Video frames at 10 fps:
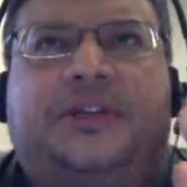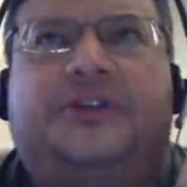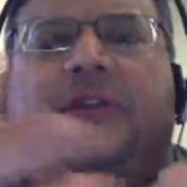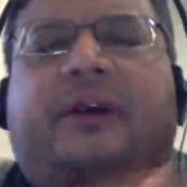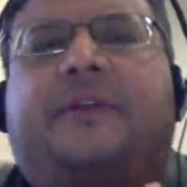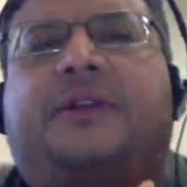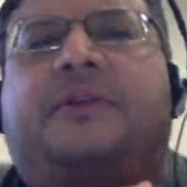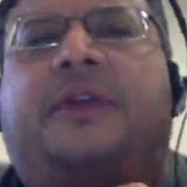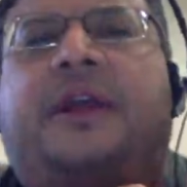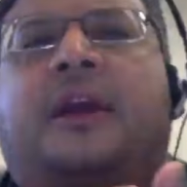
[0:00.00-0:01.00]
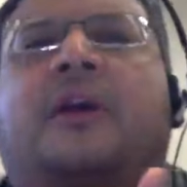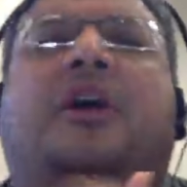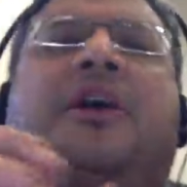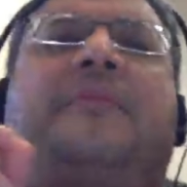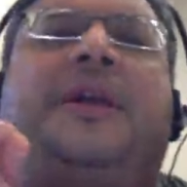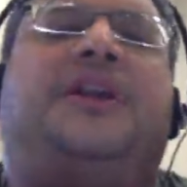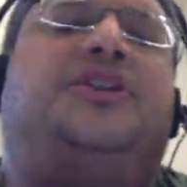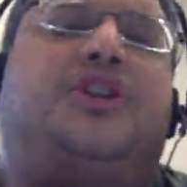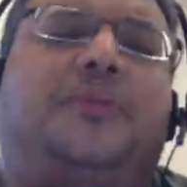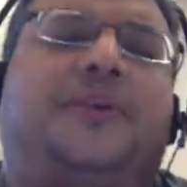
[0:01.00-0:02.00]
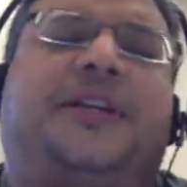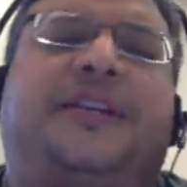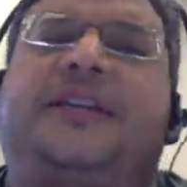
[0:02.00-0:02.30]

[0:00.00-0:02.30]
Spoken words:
that are traveling through the air are going to be interpreted